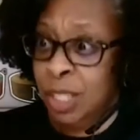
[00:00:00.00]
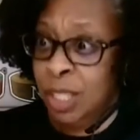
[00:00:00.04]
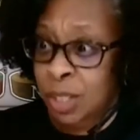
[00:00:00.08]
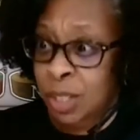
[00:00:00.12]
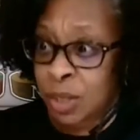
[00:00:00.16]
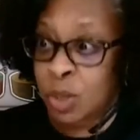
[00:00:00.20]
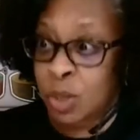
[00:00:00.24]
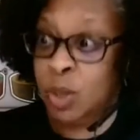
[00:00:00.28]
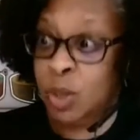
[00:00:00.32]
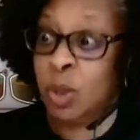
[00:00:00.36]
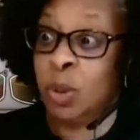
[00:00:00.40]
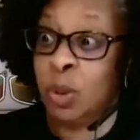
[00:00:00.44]

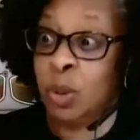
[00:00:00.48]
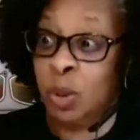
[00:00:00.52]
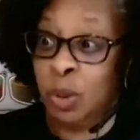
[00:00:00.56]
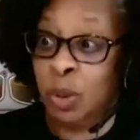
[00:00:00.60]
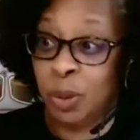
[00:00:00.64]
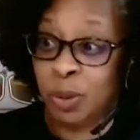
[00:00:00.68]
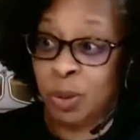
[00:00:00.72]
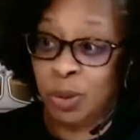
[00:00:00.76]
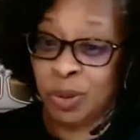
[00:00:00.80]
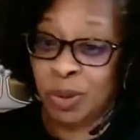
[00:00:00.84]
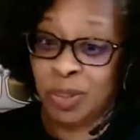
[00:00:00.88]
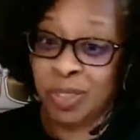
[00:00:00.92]

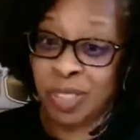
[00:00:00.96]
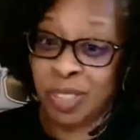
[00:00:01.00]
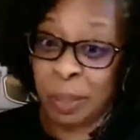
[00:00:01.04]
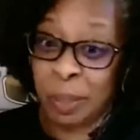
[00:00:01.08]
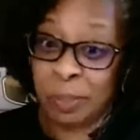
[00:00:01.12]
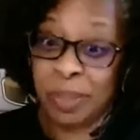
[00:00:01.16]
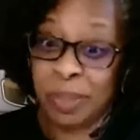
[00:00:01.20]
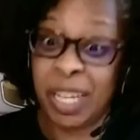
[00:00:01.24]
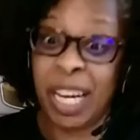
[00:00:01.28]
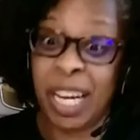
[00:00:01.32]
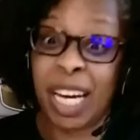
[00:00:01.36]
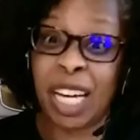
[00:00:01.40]
to
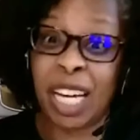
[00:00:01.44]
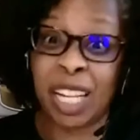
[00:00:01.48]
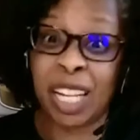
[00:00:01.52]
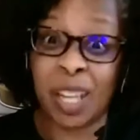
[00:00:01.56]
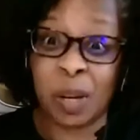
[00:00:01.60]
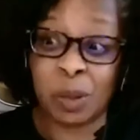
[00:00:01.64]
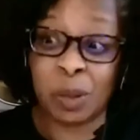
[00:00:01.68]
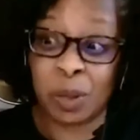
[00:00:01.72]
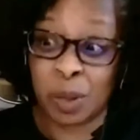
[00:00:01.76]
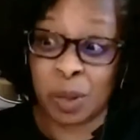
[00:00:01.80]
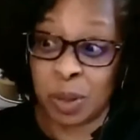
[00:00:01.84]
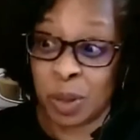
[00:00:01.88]
something
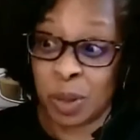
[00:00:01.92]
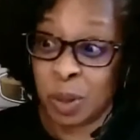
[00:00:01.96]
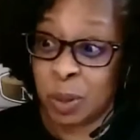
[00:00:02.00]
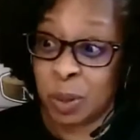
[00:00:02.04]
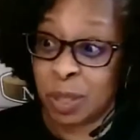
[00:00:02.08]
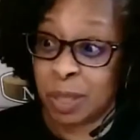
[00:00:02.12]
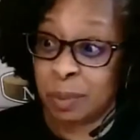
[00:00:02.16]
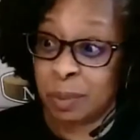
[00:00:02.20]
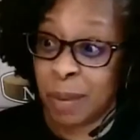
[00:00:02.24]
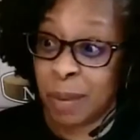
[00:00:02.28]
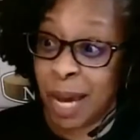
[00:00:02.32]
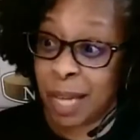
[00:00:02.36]
closer to
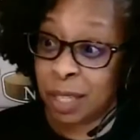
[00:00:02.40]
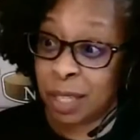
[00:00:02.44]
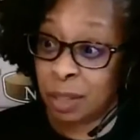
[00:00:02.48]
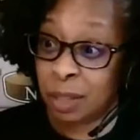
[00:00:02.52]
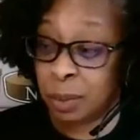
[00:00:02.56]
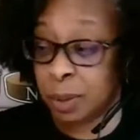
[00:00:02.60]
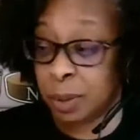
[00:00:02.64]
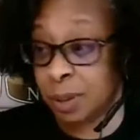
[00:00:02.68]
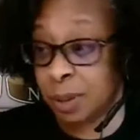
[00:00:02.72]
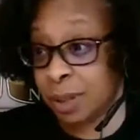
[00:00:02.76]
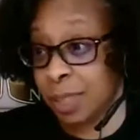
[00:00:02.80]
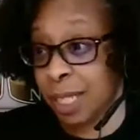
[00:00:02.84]
its
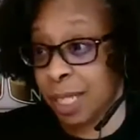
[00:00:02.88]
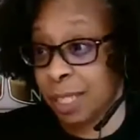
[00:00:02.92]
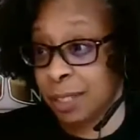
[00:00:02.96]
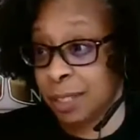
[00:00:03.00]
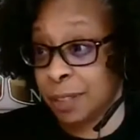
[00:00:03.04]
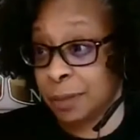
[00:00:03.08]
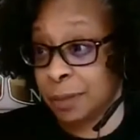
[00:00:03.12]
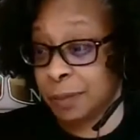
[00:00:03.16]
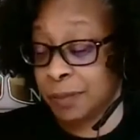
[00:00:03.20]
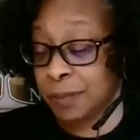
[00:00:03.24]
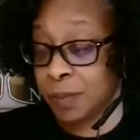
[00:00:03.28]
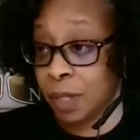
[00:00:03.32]
malleable
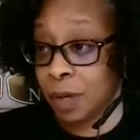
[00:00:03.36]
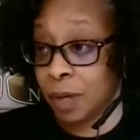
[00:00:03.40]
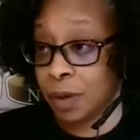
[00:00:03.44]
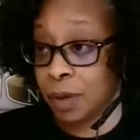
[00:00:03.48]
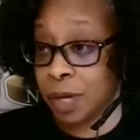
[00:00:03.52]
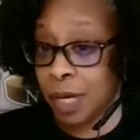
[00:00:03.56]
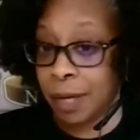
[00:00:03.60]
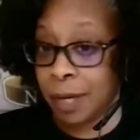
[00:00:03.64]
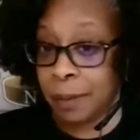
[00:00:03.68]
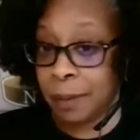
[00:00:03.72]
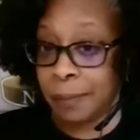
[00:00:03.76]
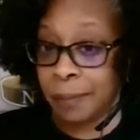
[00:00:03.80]
state.
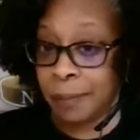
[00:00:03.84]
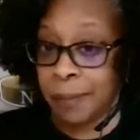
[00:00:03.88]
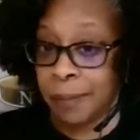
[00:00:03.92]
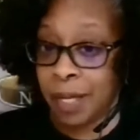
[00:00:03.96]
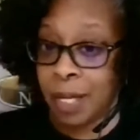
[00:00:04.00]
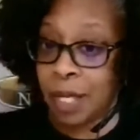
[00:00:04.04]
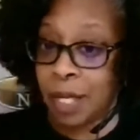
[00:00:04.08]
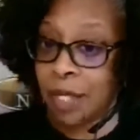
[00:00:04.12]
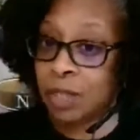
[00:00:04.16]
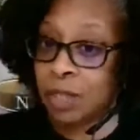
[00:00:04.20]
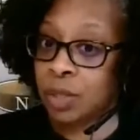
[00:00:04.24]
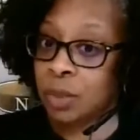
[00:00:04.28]
Okay,
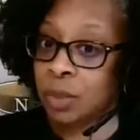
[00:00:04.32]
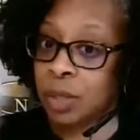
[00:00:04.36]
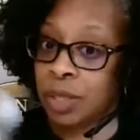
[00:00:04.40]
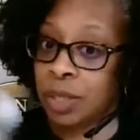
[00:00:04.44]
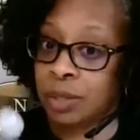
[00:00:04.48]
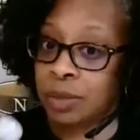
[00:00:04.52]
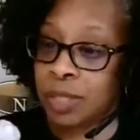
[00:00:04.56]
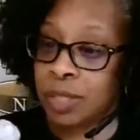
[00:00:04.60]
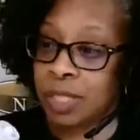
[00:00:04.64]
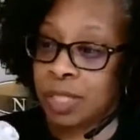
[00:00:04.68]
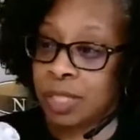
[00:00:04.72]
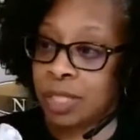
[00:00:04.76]
so one of
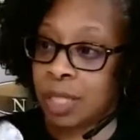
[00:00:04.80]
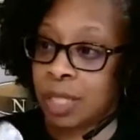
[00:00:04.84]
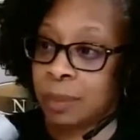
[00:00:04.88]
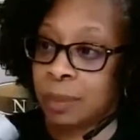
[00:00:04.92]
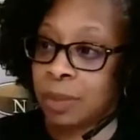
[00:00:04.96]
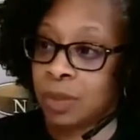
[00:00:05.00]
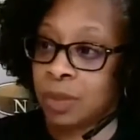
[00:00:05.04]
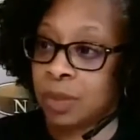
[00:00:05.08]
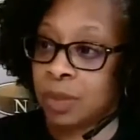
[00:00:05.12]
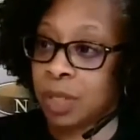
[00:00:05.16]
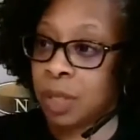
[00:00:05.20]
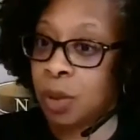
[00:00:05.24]
the reasons I'm
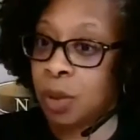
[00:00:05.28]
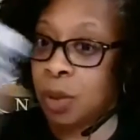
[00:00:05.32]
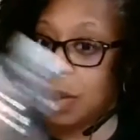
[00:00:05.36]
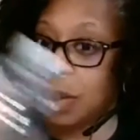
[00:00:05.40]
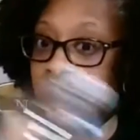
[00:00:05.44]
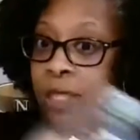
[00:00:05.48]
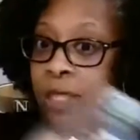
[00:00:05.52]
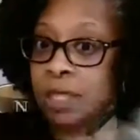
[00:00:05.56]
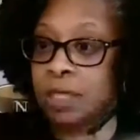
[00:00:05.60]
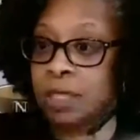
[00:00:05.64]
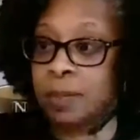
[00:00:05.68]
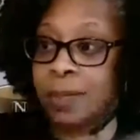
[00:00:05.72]
using
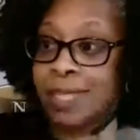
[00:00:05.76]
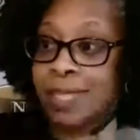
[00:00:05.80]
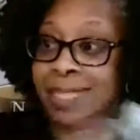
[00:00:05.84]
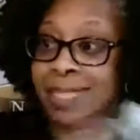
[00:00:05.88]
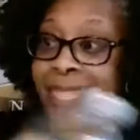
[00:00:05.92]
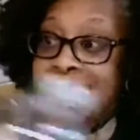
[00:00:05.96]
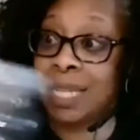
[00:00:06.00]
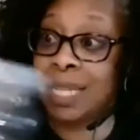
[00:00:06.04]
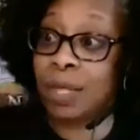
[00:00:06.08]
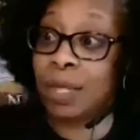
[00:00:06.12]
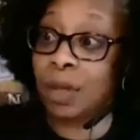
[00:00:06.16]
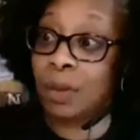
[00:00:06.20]
oil is because
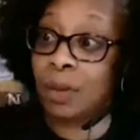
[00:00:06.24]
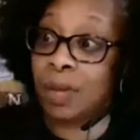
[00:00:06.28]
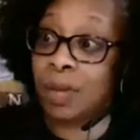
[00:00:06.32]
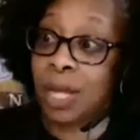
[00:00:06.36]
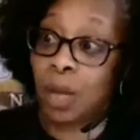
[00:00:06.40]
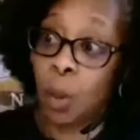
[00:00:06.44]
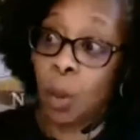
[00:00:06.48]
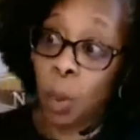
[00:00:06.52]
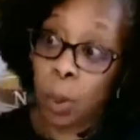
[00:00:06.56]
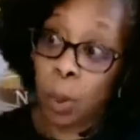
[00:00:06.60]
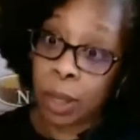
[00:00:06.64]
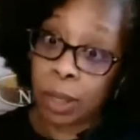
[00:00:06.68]
I know
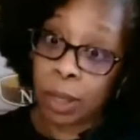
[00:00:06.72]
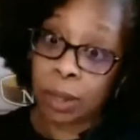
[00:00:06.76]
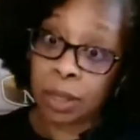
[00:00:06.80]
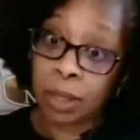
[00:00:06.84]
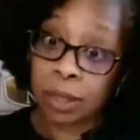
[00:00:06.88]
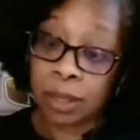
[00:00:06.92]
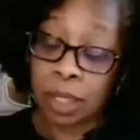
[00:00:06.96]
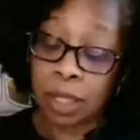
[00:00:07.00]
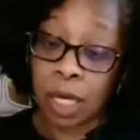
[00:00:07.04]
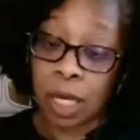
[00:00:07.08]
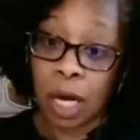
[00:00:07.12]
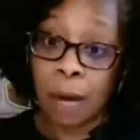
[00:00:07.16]
that oil
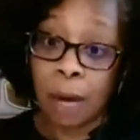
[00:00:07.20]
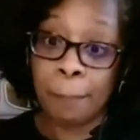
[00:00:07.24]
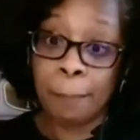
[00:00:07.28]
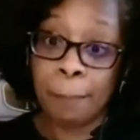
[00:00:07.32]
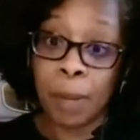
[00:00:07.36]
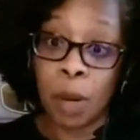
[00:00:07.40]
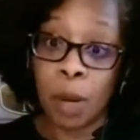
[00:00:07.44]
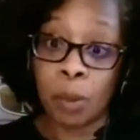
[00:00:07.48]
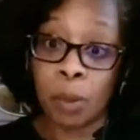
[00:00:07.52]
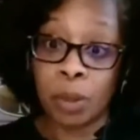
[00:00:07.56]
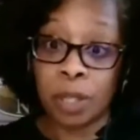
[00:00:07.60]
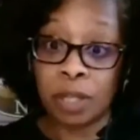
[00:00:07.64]
is a
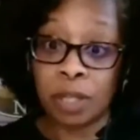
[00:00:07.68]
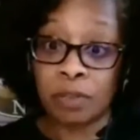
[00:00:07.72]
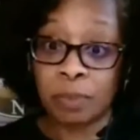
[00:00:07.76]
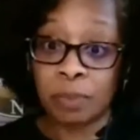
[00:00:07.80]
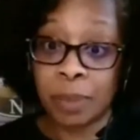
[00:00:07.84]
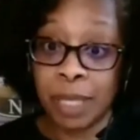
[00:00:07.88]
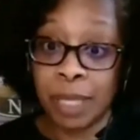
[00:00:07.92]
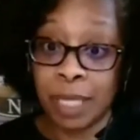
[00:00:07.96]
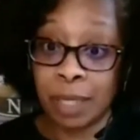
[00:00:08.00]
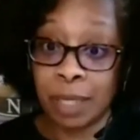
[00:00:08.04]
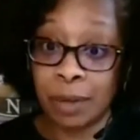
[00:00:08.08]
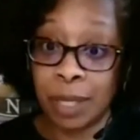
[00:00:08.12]
component of
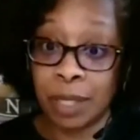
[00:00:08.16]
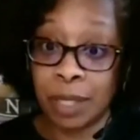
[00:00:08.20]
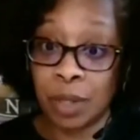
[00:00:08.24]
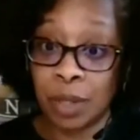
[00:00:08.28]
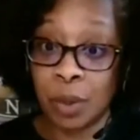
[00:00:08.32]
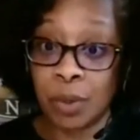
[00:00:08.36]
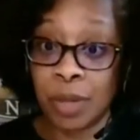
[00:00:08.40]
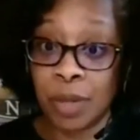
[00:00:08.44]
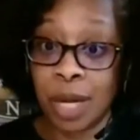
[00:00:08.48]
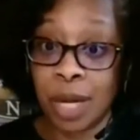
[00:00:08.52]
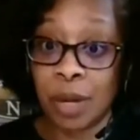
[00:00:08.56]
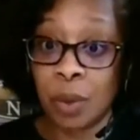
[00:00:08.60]
Play-Doh. I
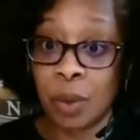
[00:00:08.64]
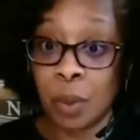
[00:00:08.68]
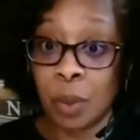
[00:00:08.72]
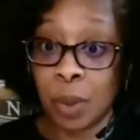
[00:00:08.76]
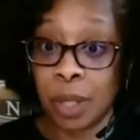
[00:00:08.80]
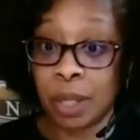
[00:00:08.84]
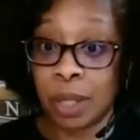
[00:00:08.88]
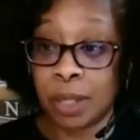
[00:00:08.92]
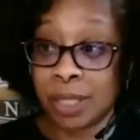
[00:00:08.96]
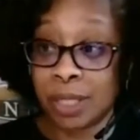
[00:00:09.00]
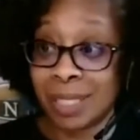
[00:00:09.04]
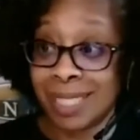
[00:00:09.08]
know that
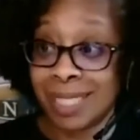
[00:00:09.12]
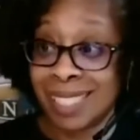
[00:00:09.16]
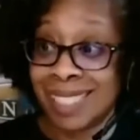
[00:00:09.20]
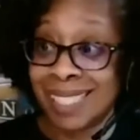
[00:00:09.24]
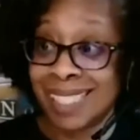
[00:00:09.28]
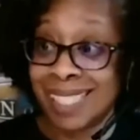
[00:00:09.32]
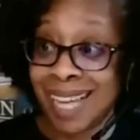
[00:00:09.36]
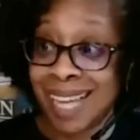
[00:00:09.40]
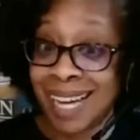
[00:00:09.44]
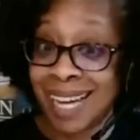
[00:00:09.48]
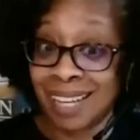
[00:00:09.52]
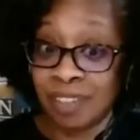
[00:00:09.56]
oil is
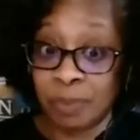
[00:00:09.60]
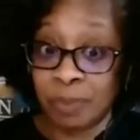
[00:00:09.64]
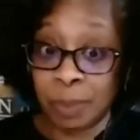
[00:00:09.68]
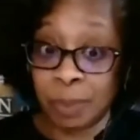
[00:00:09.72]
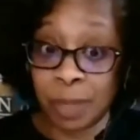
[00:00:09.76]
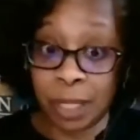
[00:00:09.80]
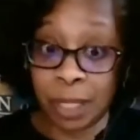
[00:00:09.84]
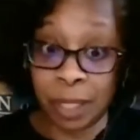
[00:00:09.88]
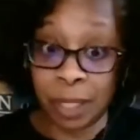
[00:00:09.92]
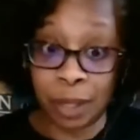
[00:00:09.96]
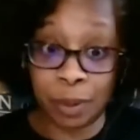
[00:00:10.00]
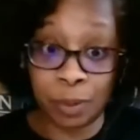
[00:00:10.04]
inside of
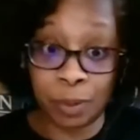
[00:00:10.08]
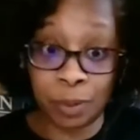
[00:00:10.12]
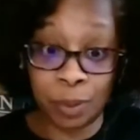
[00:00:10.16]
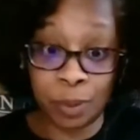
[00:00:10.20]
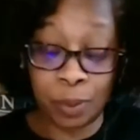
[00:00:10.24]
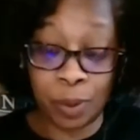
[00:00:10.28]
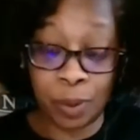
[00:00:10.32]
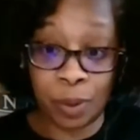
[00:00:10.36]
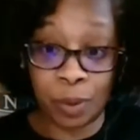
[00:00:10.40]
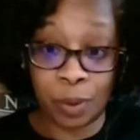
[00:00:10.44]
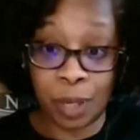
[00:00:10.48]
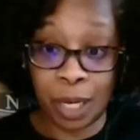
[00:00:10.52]
Play-Doh.
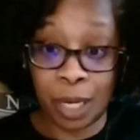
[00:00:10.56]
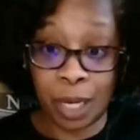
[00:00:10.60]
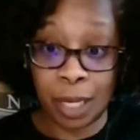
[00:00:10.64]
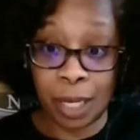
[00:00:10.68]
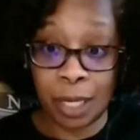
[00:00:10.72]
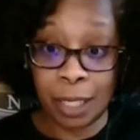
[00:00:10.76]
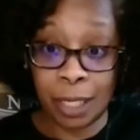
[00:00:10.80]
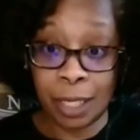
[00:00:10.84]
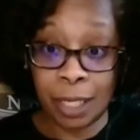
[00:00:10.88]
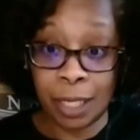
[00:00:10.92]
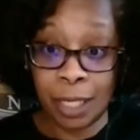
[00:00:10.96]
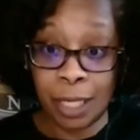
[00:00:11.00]

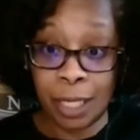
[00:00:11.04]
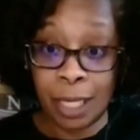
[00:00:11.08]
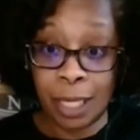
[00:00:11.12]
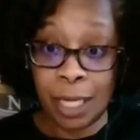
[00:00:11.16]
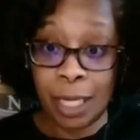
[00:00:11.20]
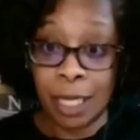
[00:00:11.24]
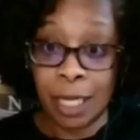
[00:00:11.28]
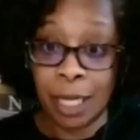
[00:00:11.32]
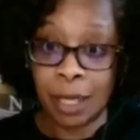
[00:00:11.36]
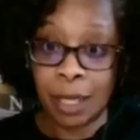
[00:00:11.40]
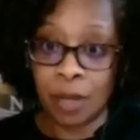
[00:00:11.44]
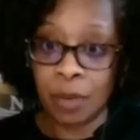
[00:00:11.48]
Okay,
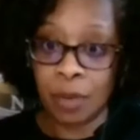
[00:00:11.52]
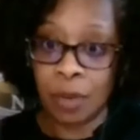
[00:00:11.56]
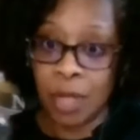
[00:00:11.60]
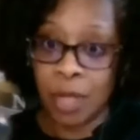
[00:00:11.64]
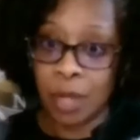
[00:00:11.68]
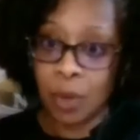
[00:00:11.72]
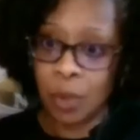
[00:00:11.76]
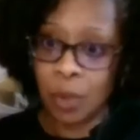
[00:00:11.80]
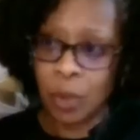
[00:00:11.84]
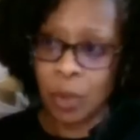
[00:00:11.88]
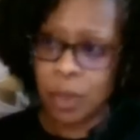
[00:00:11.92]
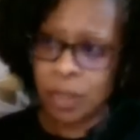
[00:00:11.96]
and I know
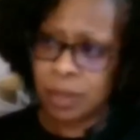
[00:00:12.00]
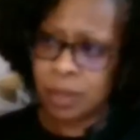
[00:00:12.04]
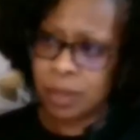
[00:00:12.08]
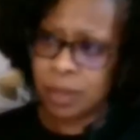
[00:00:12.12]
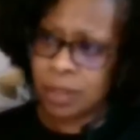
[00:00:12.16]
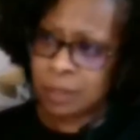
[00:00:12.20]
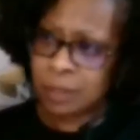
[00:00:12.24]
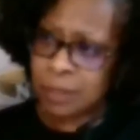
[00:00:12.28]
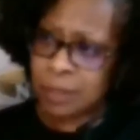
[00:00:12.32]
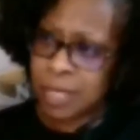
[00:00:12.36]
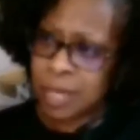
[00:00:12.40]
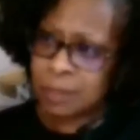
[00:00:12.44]
that oil
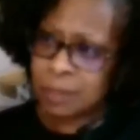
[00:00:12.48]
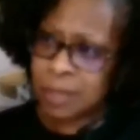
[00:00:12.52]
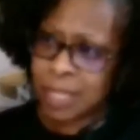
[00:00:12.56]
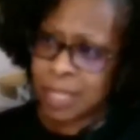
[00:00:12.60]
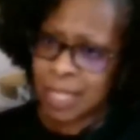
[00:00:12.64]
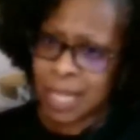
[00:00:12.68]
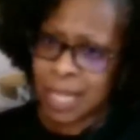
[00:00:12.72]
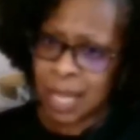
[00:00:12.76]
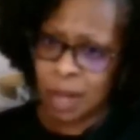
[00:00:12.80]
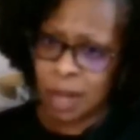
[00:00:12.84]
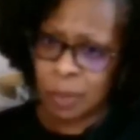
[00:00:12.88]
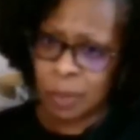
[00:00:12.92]
sometimes
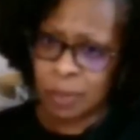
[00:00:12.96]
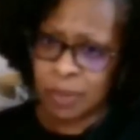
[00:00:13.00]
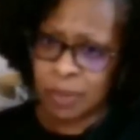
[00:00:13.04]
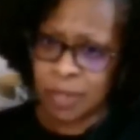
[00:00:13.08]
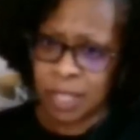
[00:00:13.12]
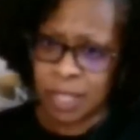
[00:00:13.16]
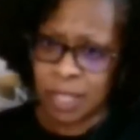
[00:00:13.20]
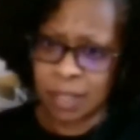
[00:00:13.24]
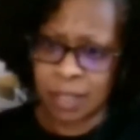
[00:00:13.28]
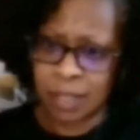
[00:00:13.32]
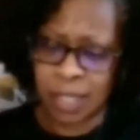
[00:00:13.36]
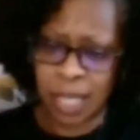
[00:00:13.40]
can help
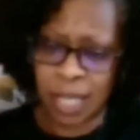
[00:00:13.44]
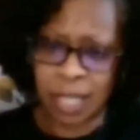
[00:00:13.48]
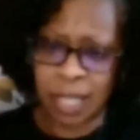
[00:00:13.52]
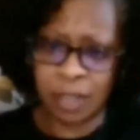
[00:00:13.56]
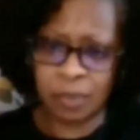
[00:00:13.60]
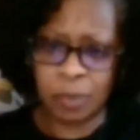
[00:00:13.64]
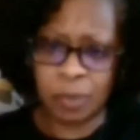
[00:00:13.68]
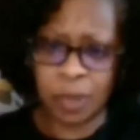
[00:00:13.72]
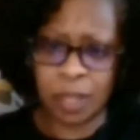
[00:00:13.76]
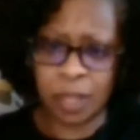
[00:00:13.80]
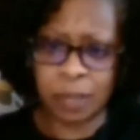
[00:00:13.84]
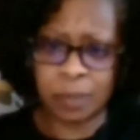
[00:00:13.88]
things kind
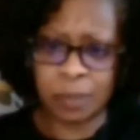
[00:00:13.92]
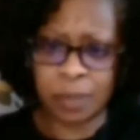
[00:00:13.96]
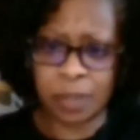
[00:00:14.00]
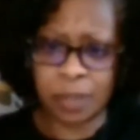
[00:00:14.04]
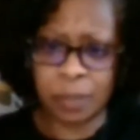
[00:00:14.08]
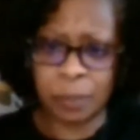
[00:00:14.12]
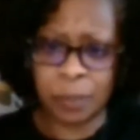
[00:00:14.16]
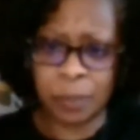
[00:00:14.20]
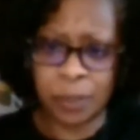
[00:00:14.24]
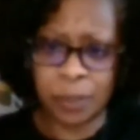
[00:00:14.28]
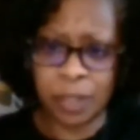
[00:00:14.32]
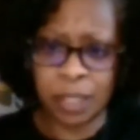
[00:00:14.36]
of become
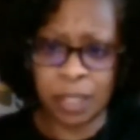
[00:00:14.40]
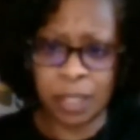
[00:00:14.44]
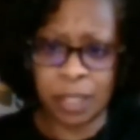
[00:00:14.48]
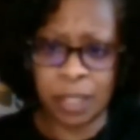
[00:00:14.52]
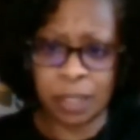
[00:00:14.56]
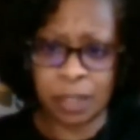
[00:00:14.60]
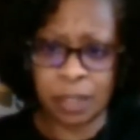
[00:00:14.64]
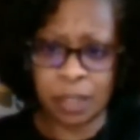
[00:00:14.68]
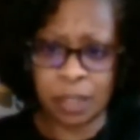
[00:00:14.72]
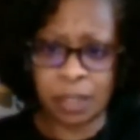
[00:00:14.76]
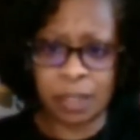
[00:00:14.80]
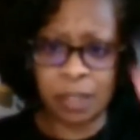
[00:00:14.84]
slippery
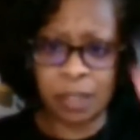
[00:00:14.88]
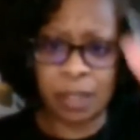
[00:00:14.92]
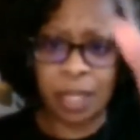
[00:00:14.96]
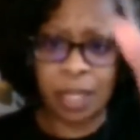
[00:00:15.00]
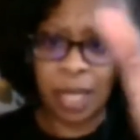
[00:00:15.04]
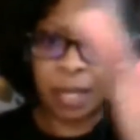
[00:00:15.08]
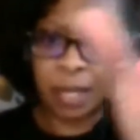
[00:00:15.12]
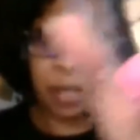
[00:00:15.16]
and this and that.